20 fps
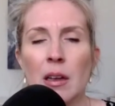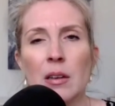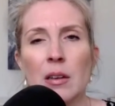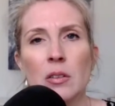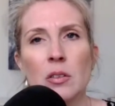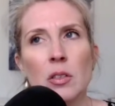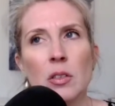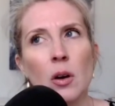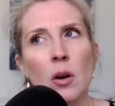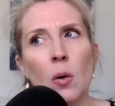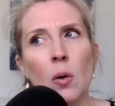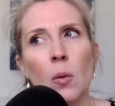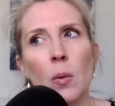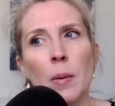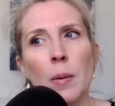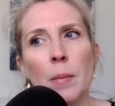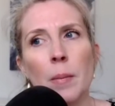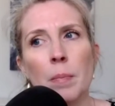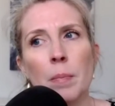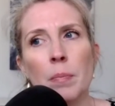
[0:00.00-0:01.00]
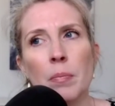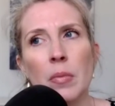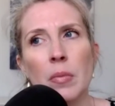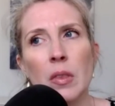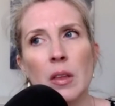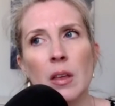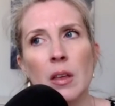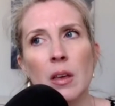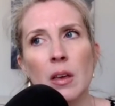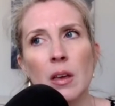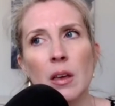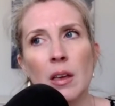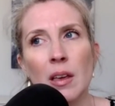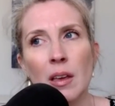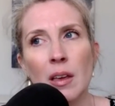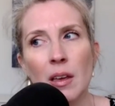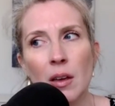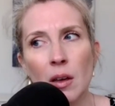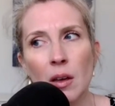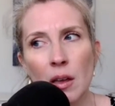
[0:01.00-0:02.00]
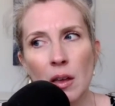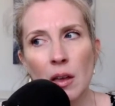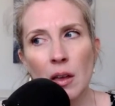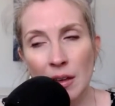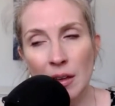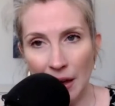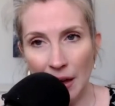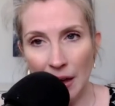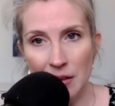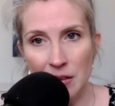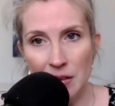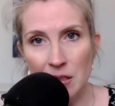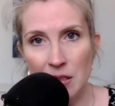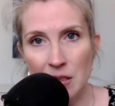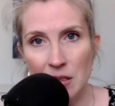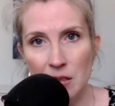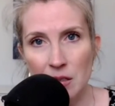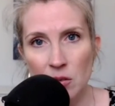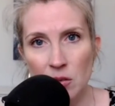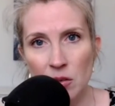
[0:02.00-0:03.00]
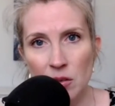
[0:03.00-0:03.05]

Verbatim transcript: So yes,